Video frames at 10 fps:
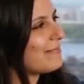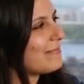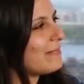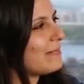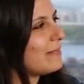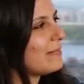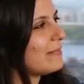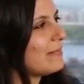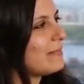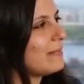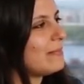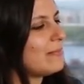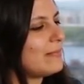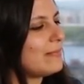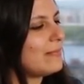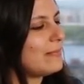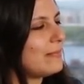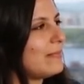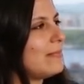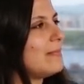
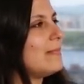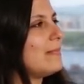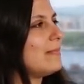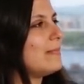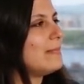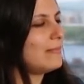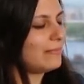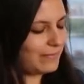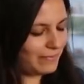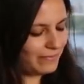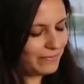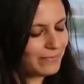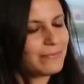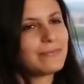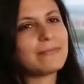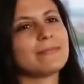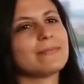This person isn't speaking.